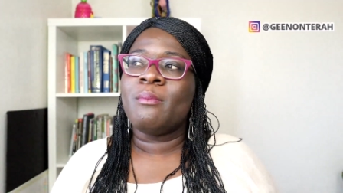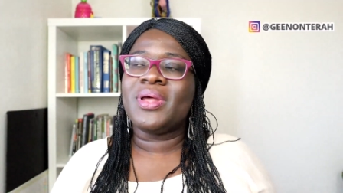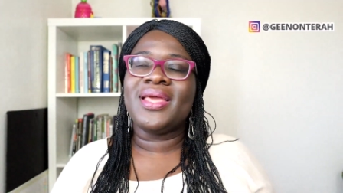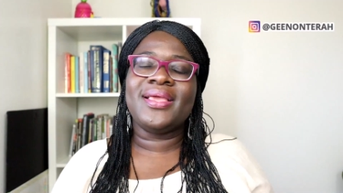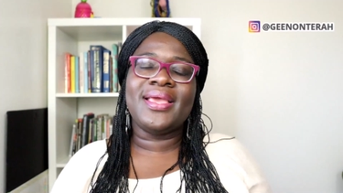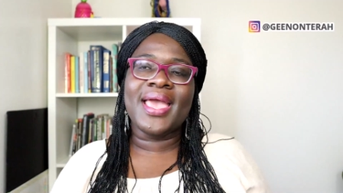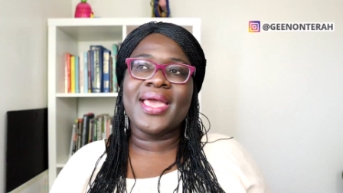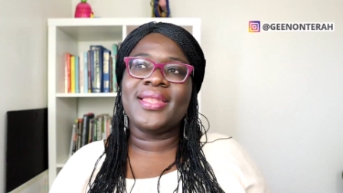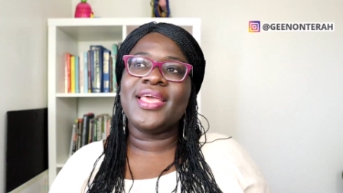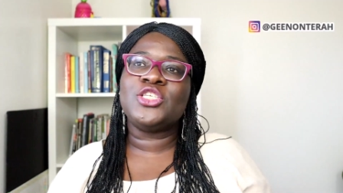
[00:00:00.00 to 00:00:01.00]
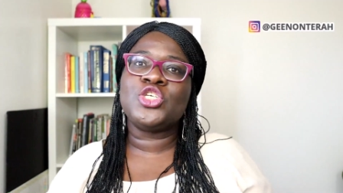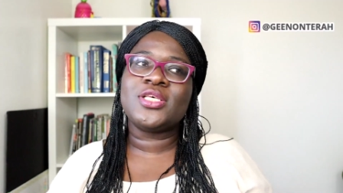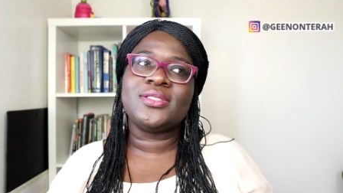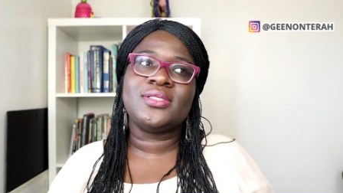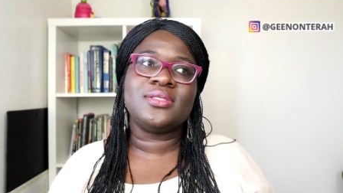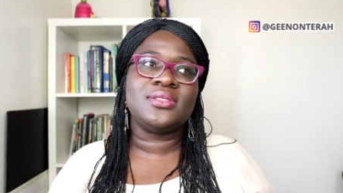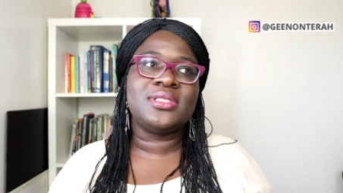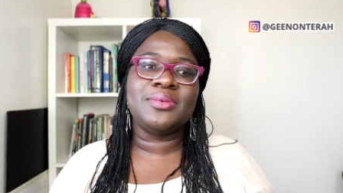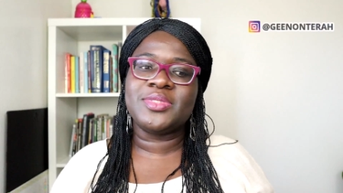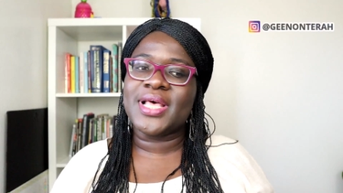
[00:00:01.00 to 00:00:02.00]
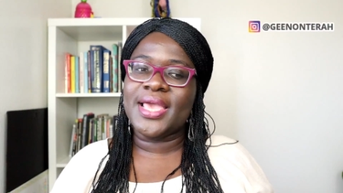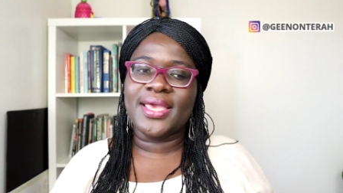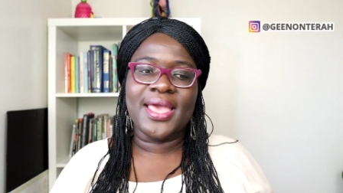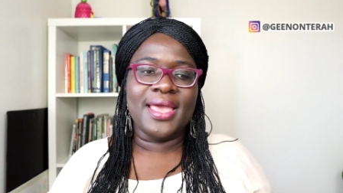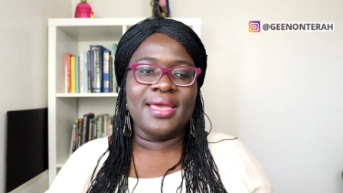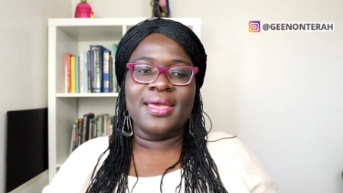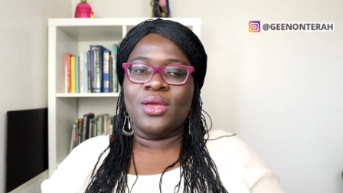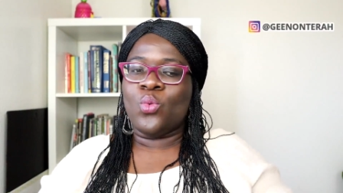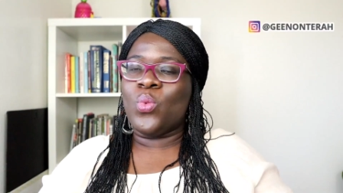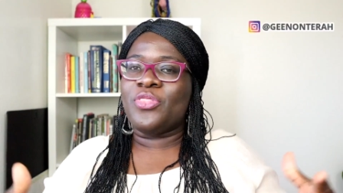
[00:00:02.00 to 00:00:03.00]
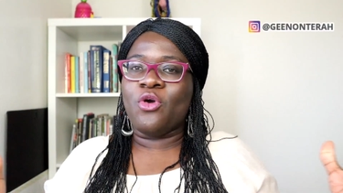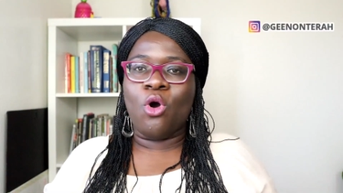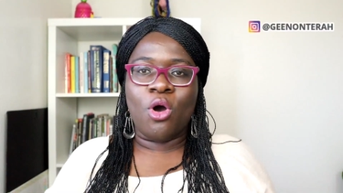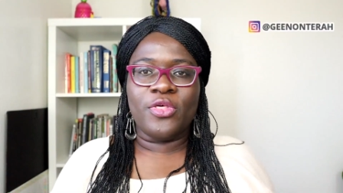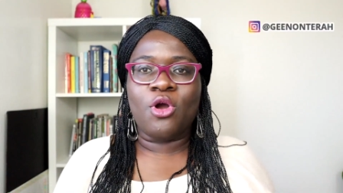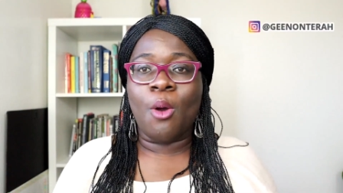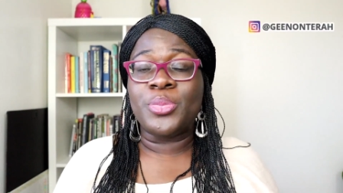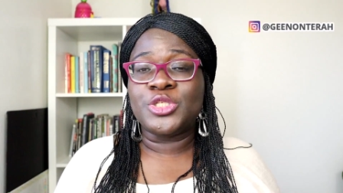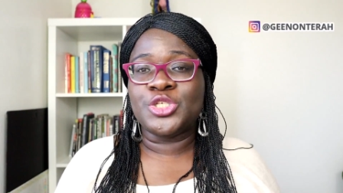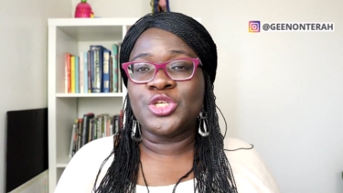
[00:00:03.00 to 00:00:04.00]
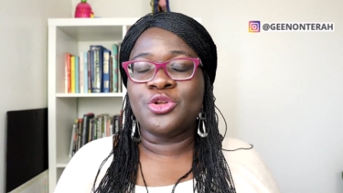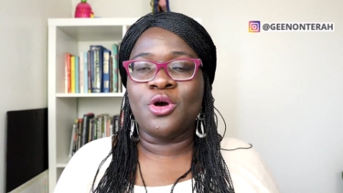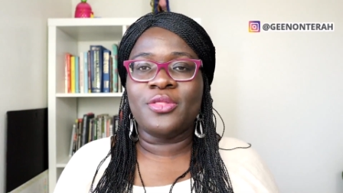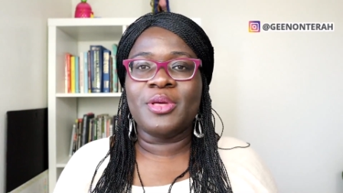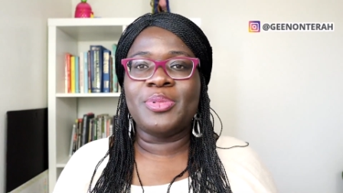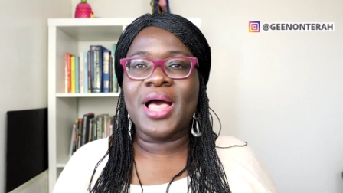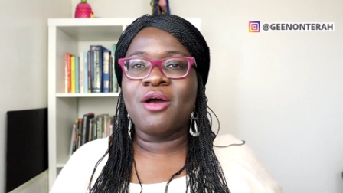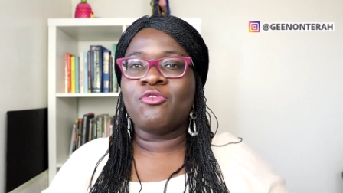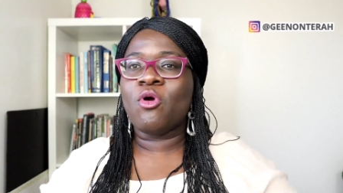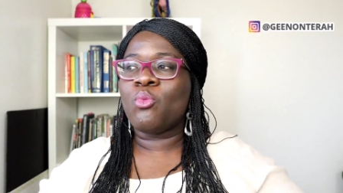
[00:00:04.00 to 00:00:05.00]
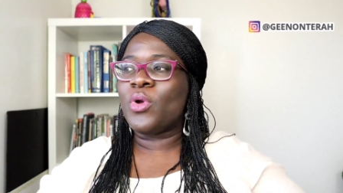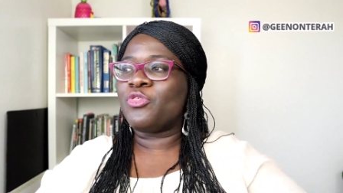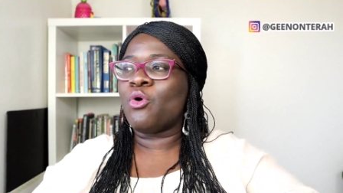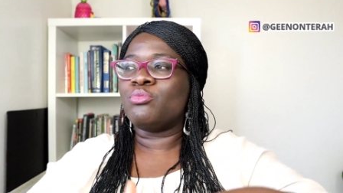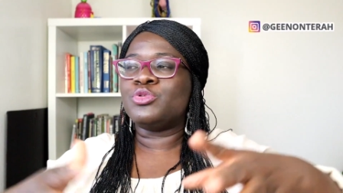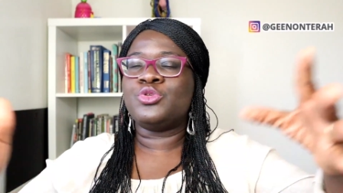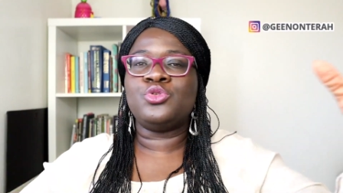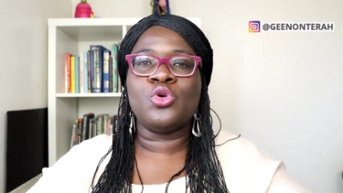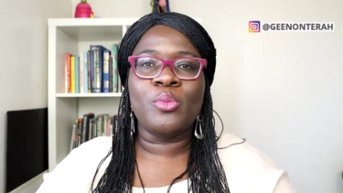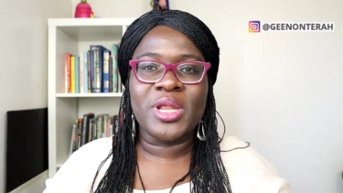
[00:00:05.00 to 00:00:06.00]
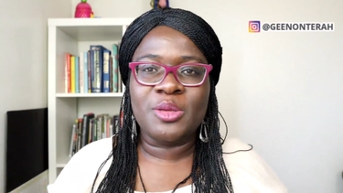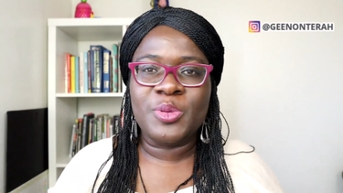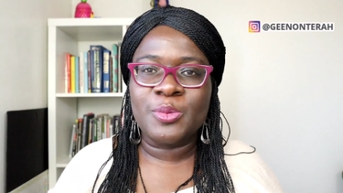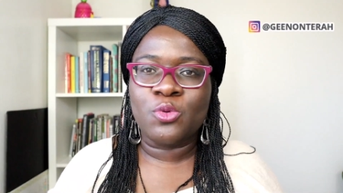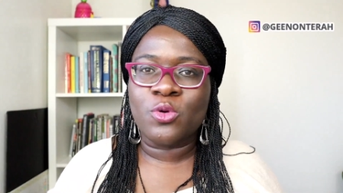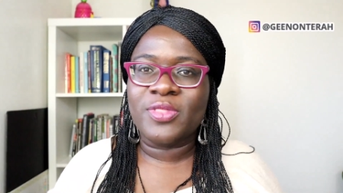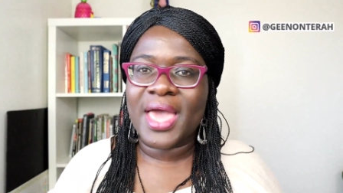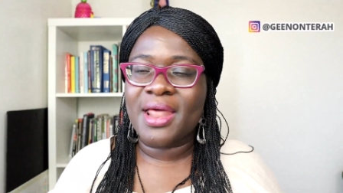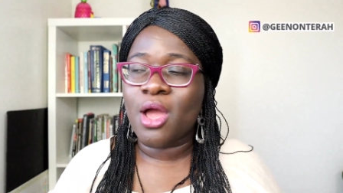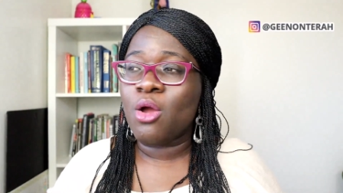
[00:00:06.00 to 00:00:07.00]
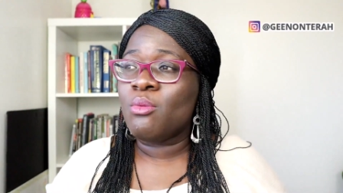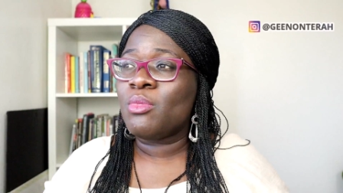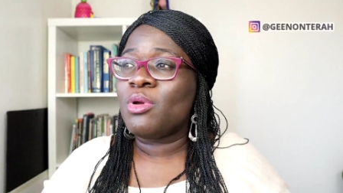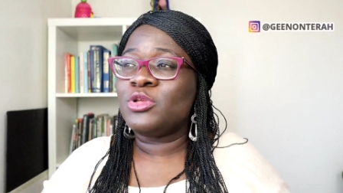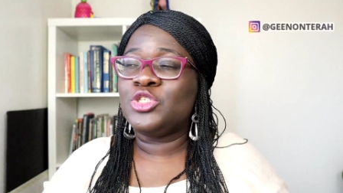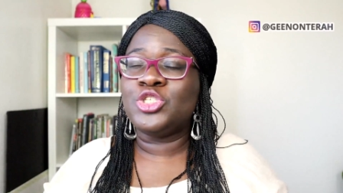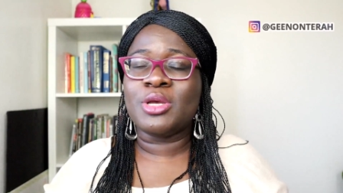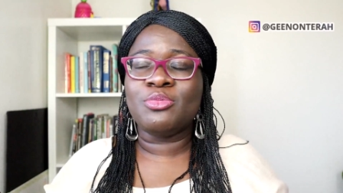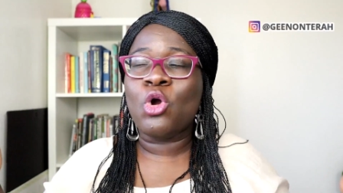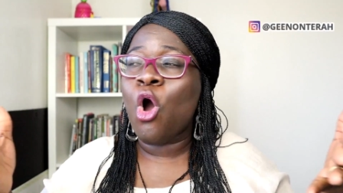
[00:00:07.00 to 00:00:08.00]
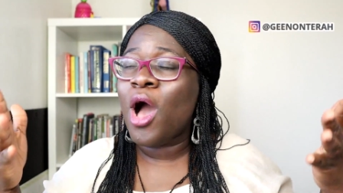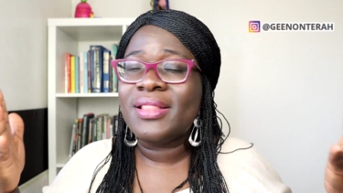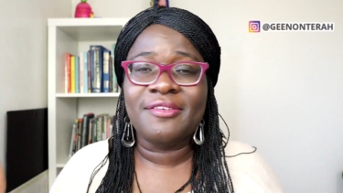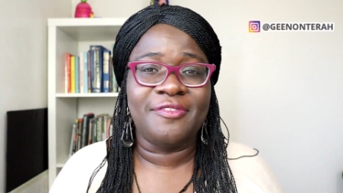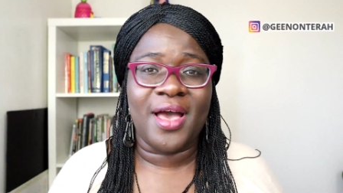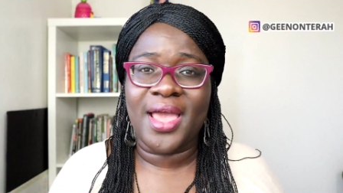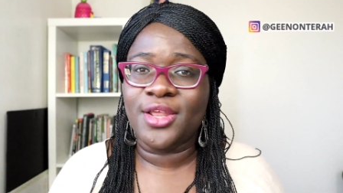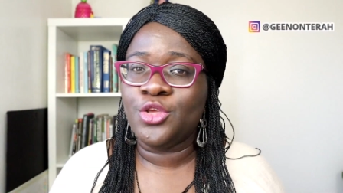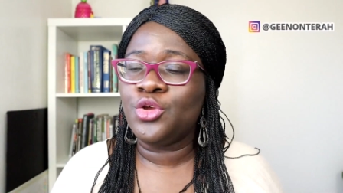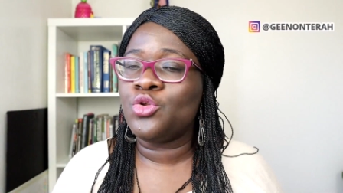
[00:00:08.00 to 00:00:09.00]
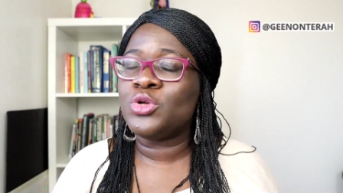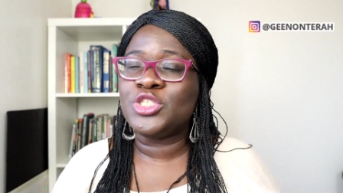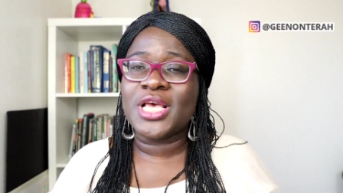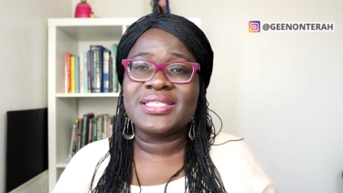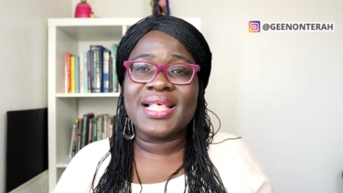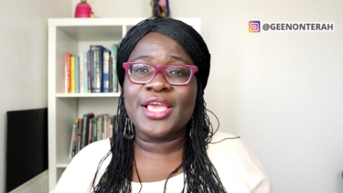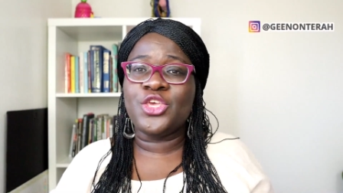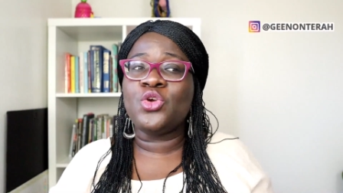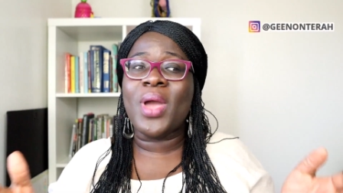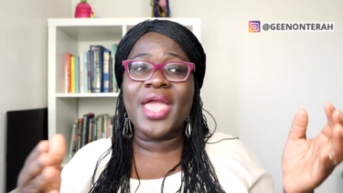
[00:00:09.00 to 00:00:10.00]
But again, it just seems like, with all the competition on the platform, with so many people that are j qualified, you know, just like you.